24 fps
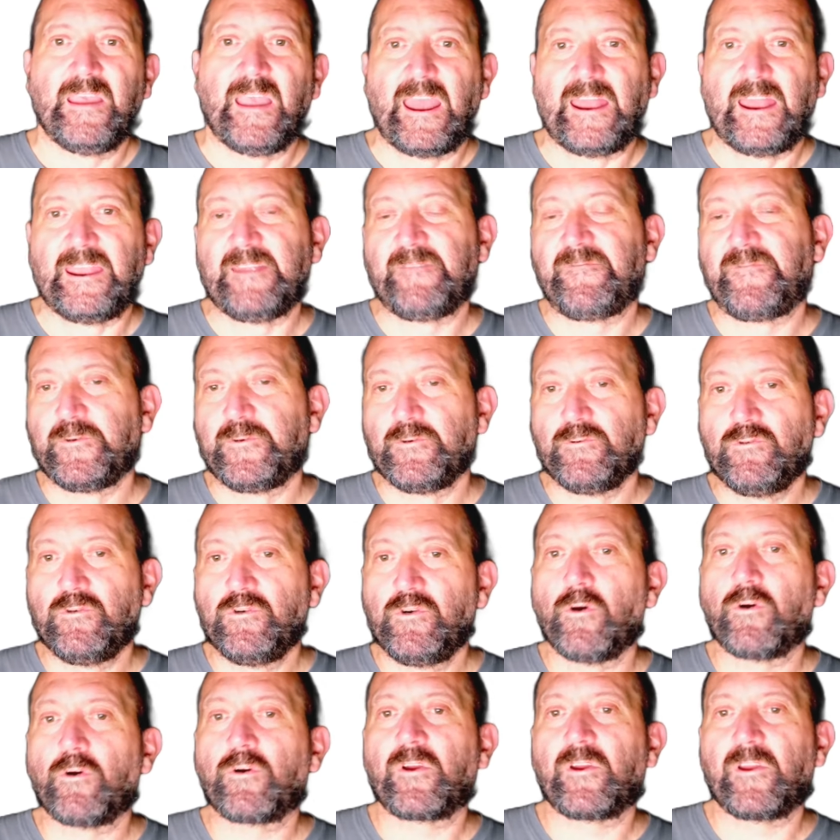And if you
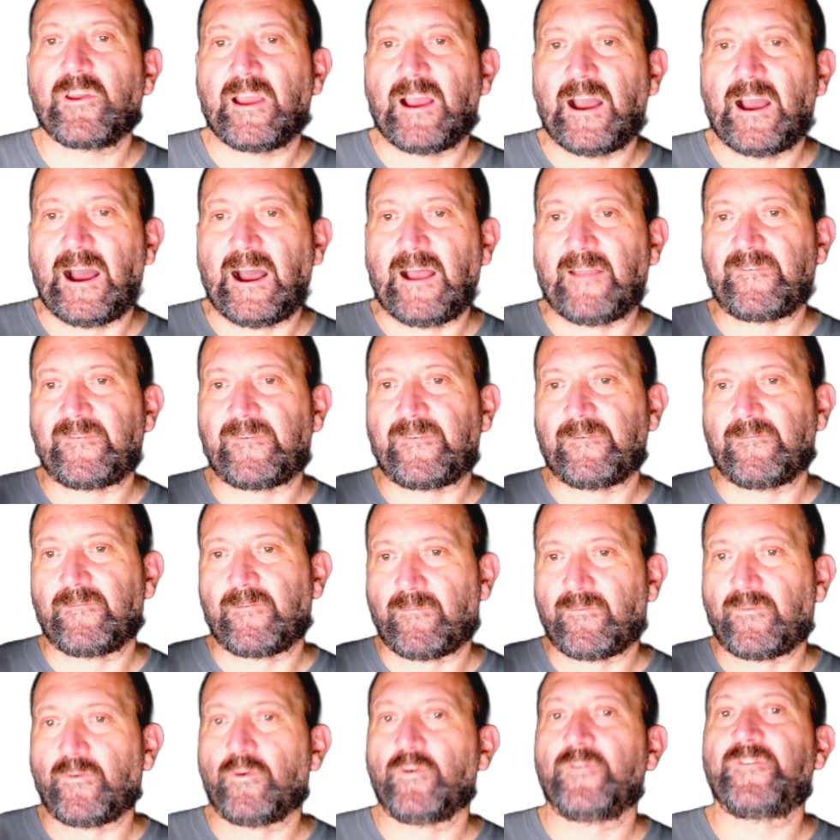look at the
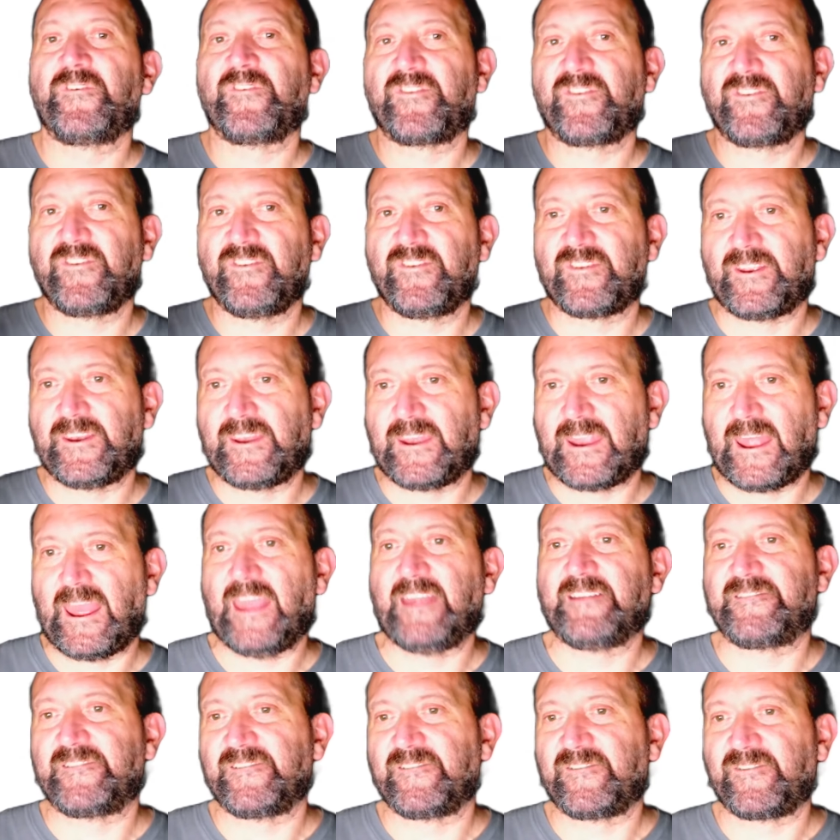vertices and
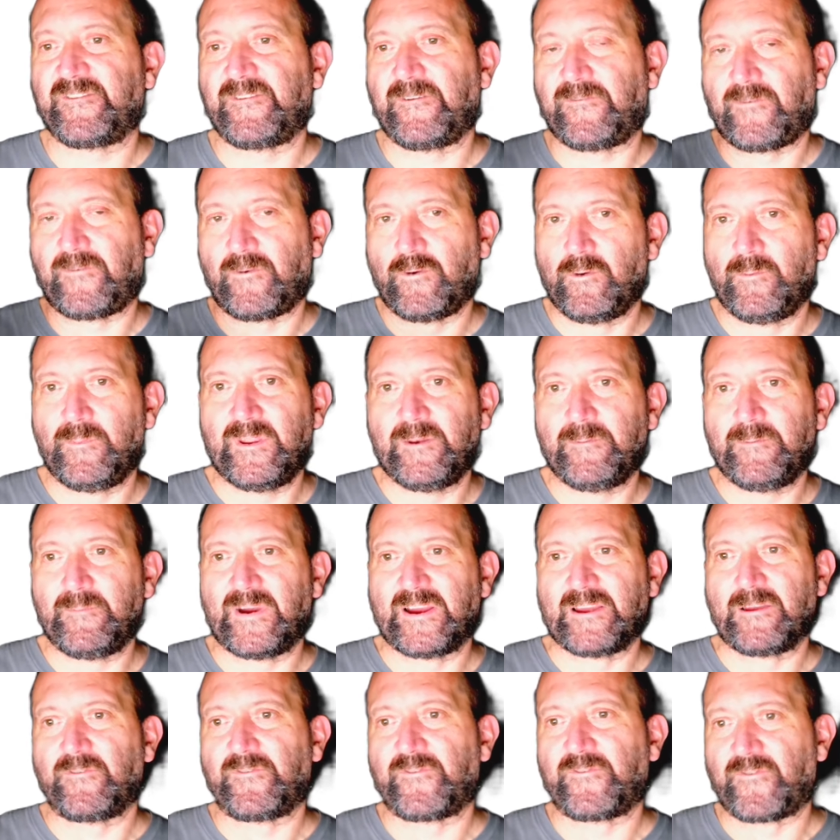edges determined by
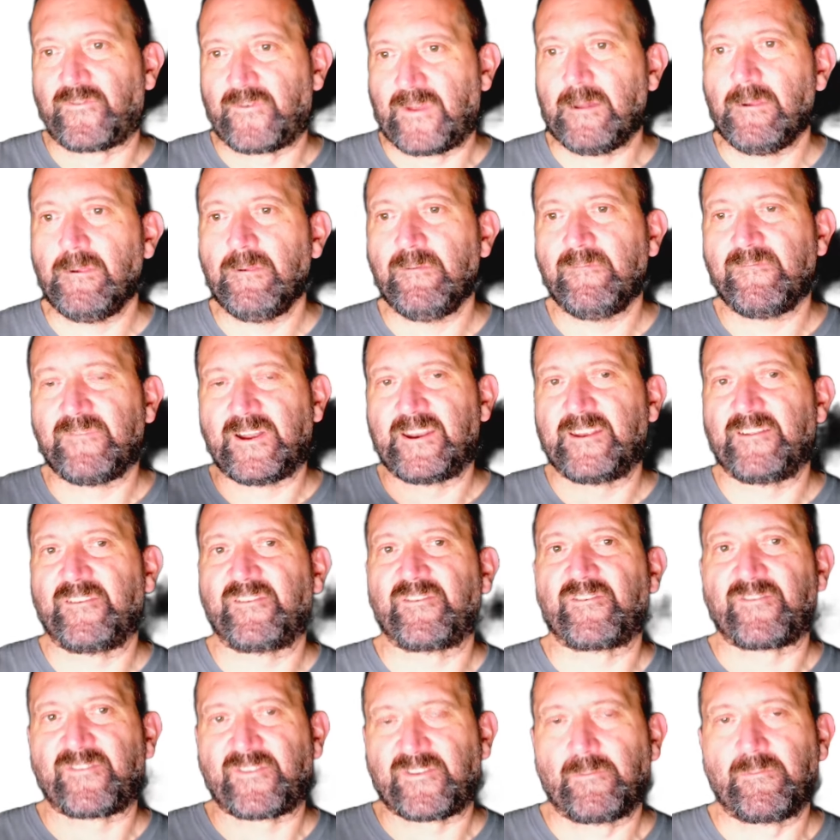a trail, that is
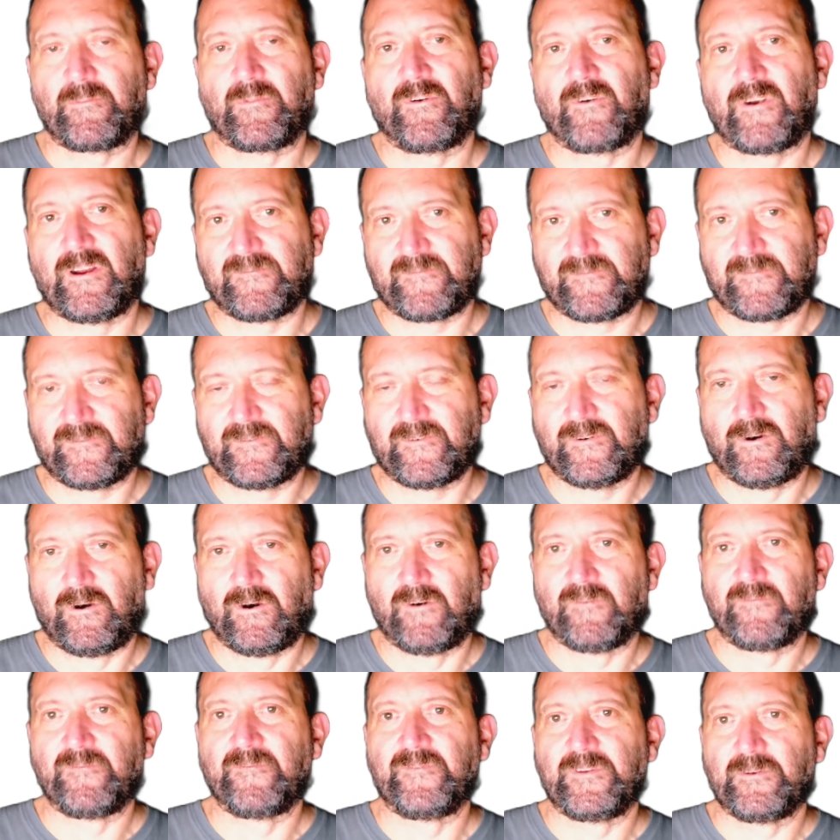a subgraph
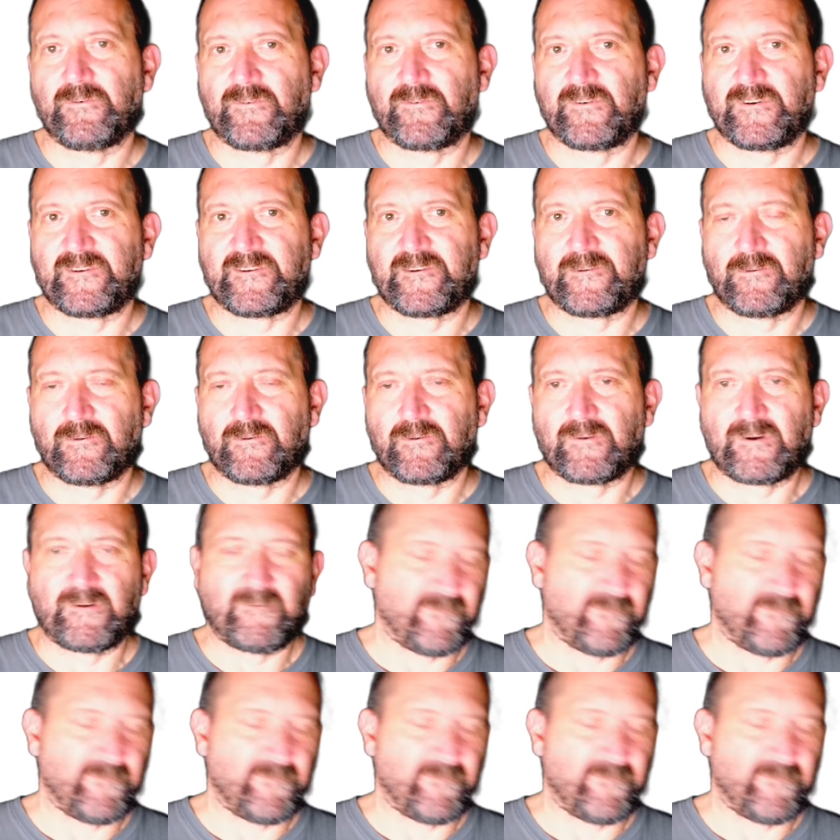of the original graph.